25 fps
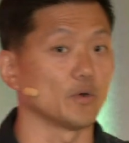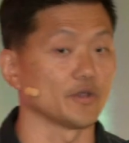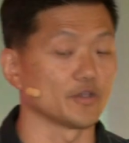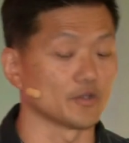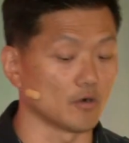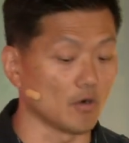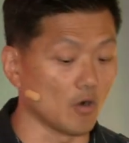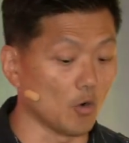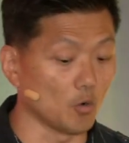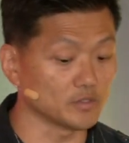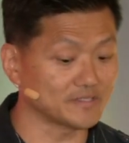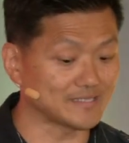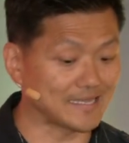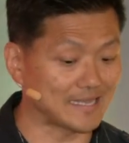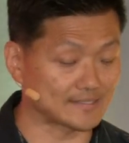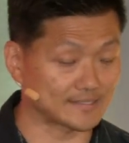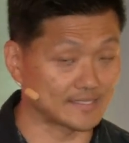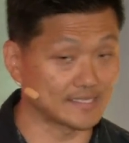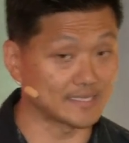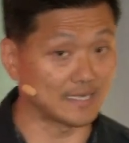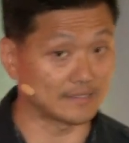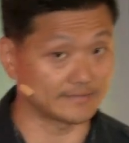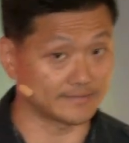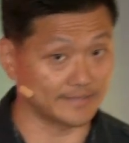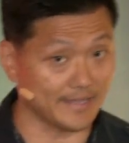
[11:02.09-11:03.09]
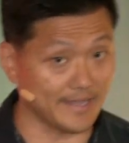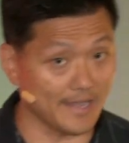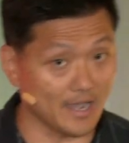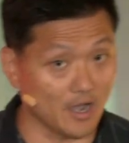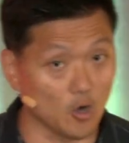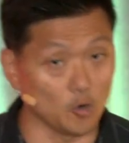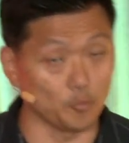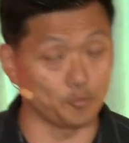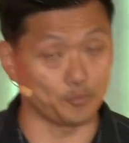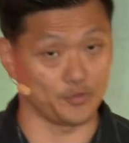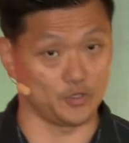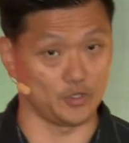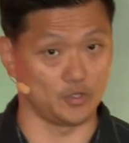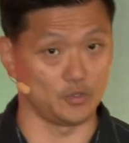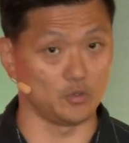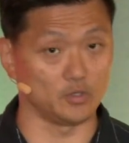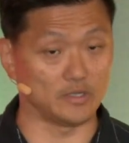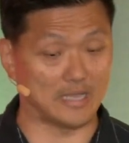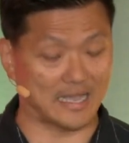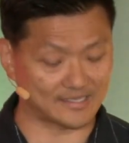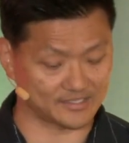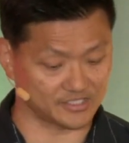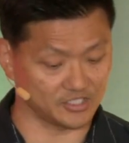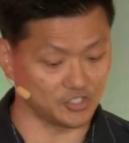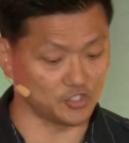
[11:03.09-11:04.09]
you're always asking God to help you,
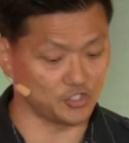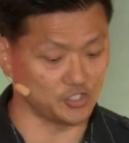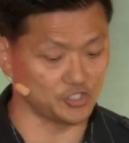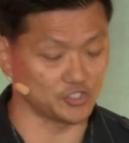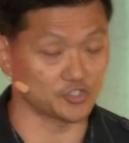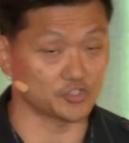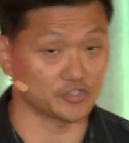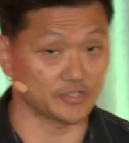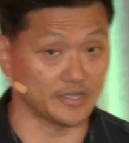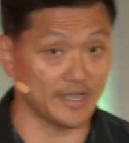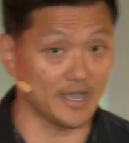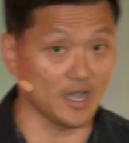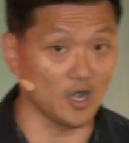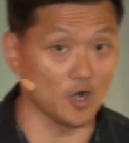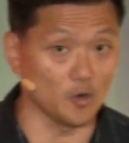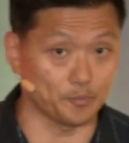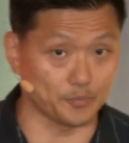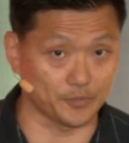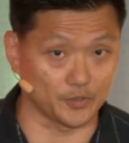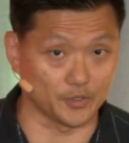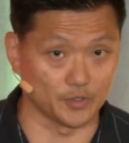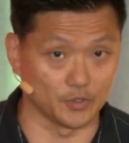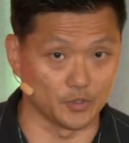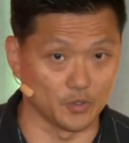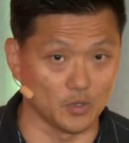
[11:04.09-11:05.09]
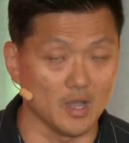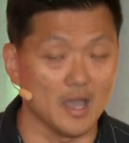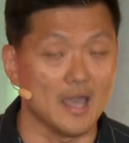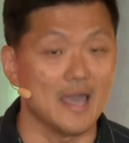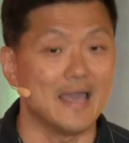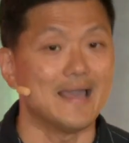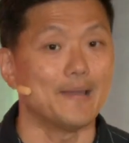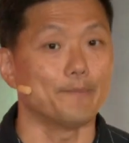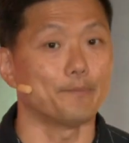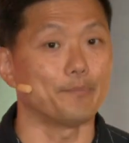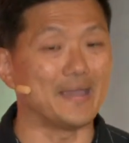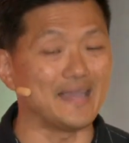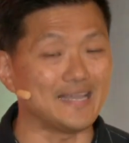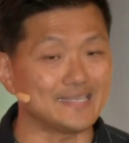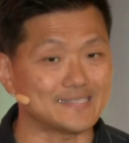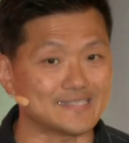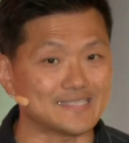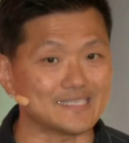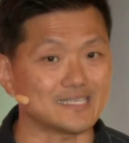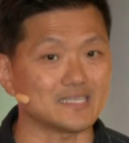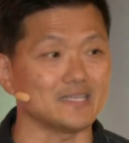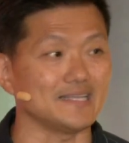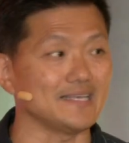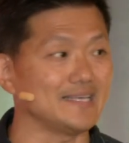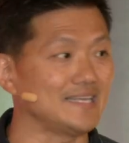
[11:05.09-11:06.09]
asking Jesus to help you,
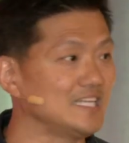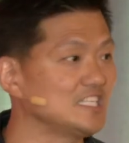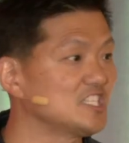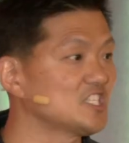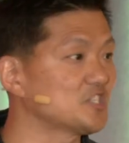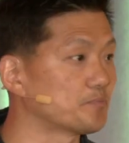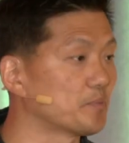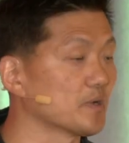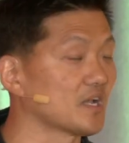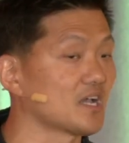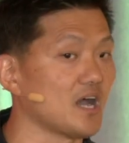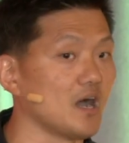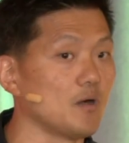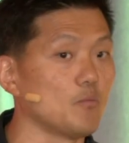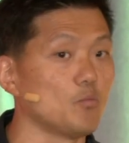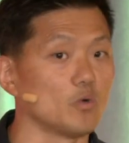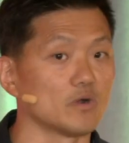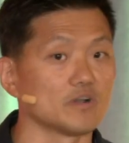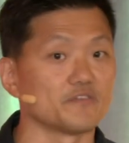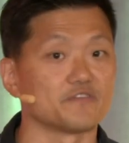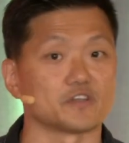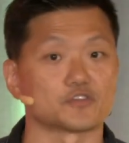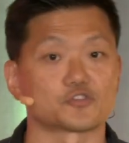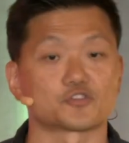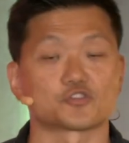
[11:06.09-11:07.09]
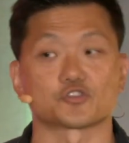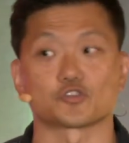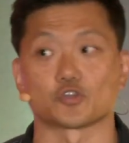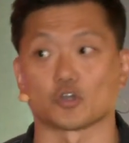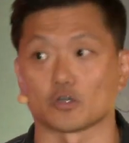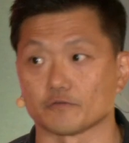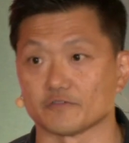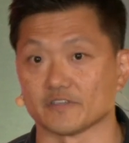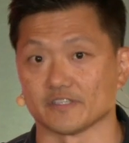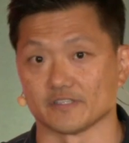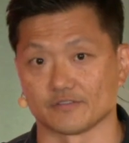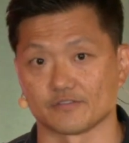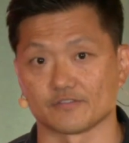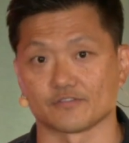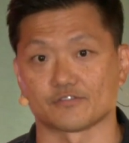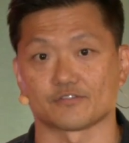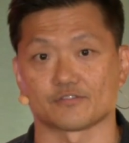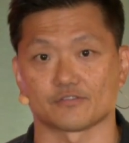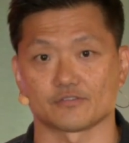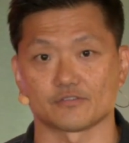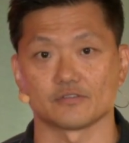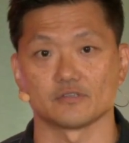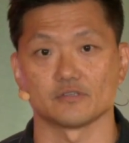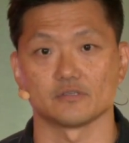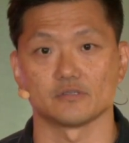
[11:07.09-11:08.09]
basically he's become one of your
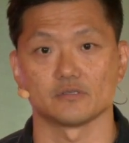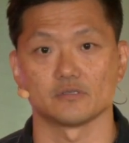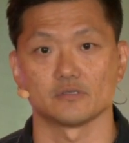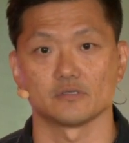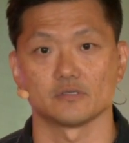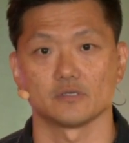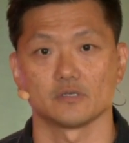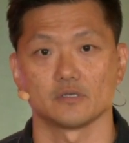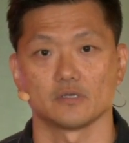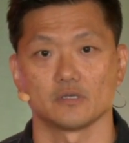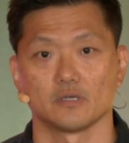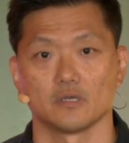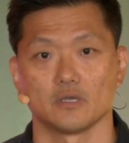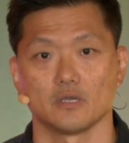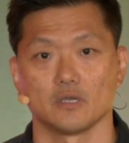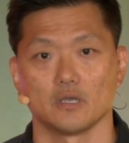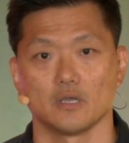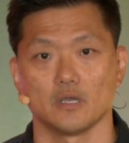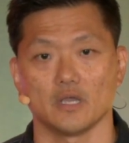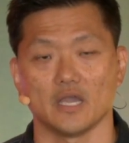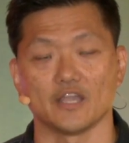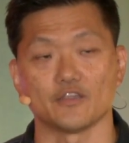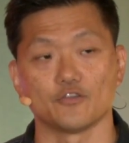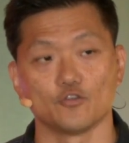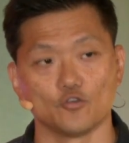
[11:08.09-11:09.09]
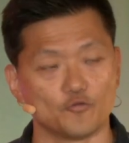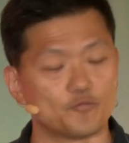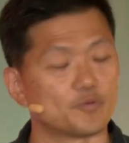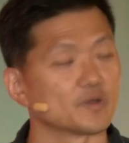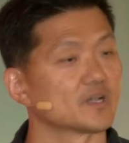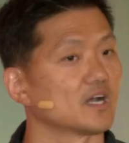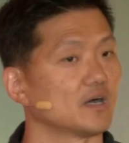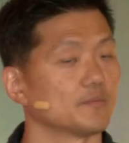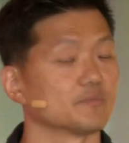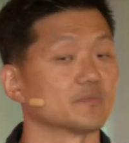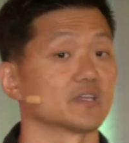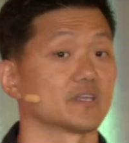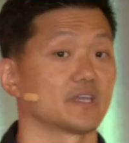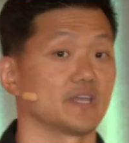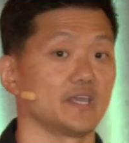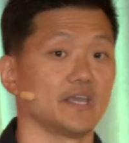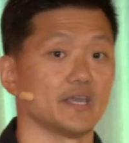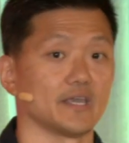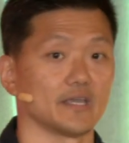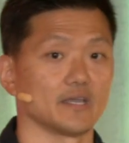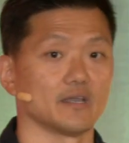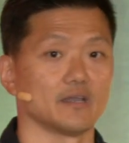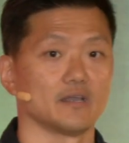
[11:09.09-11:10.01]
servants and you've become the king.